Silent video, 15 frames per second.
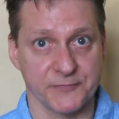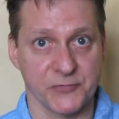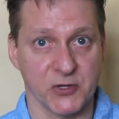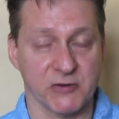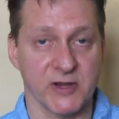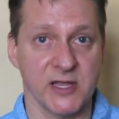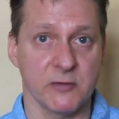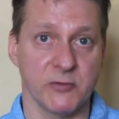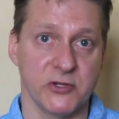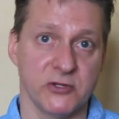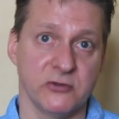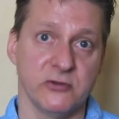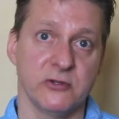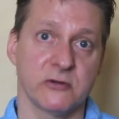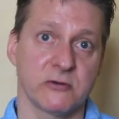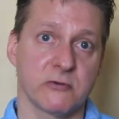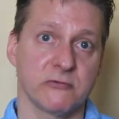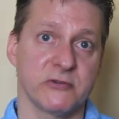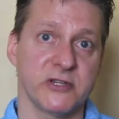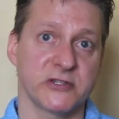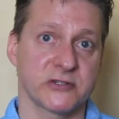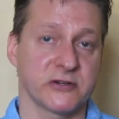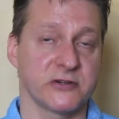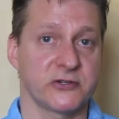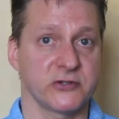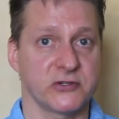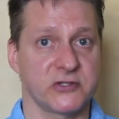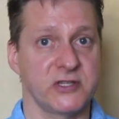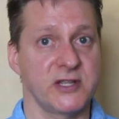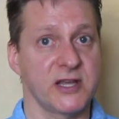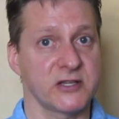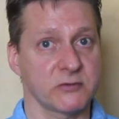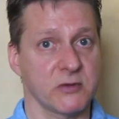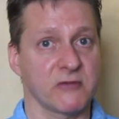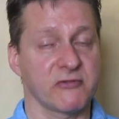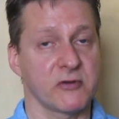all right? And when you do your own research, you'll see that as well.